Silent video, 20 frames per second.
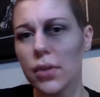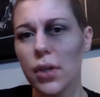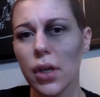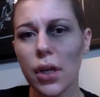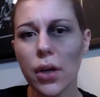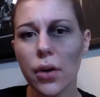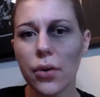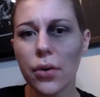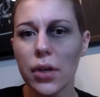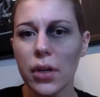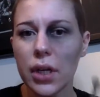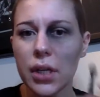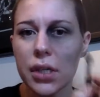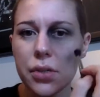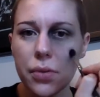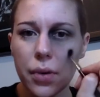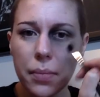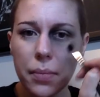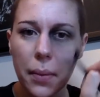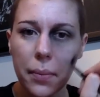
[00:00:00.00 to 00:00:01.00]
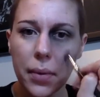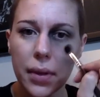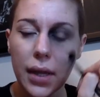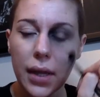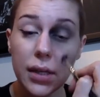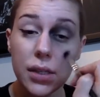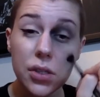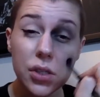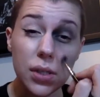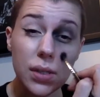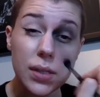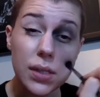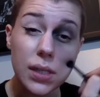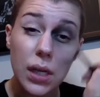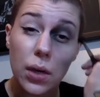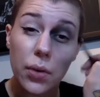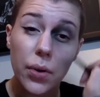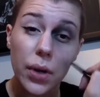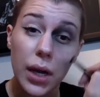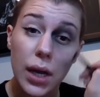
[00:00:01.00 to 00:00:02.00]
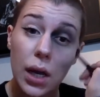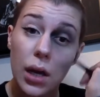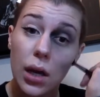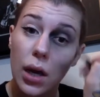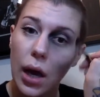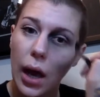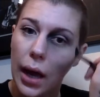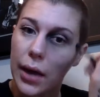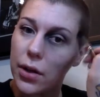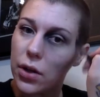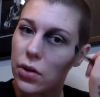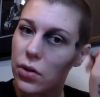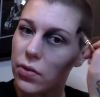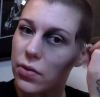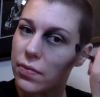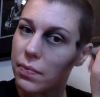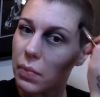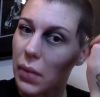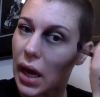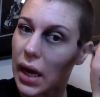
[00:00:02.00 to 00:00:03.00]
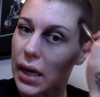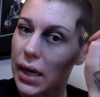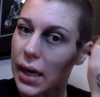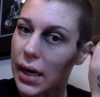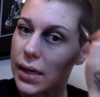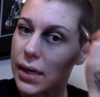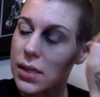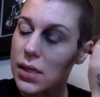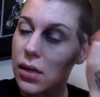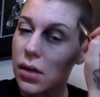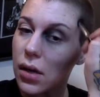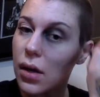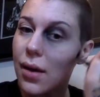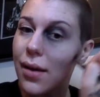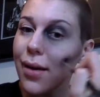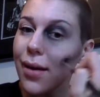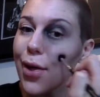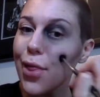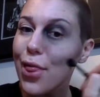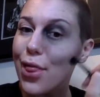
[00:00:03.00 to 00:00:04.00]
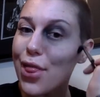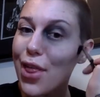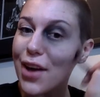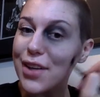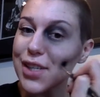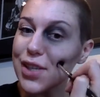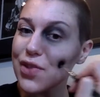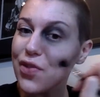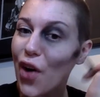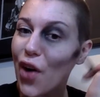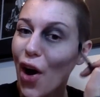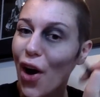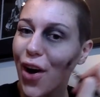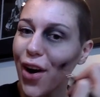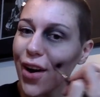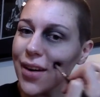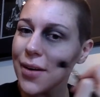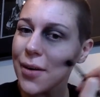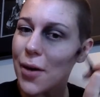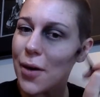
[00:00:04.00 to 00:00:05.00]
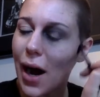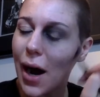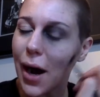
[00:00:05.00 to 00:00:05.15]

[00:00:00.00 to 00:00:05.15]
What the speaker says: You need to remember that it's just scenery and you've made it thus far.